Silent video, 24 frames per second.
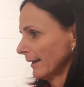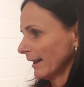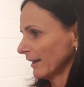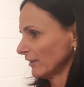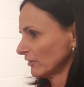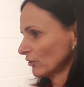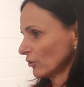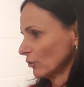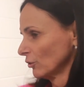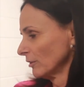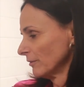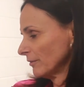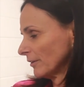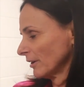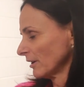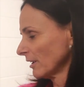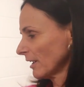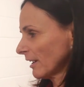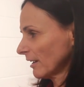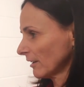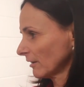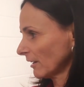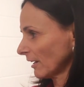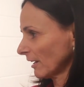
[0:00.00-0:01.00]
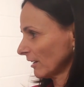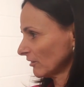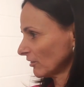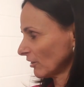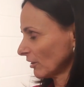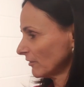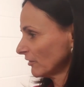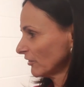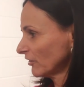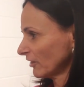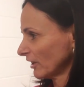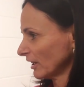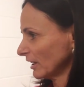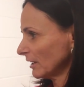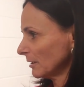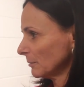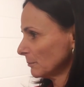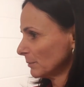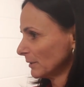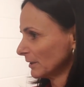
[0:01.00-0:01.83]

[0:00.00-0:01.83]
as good of as I've seen.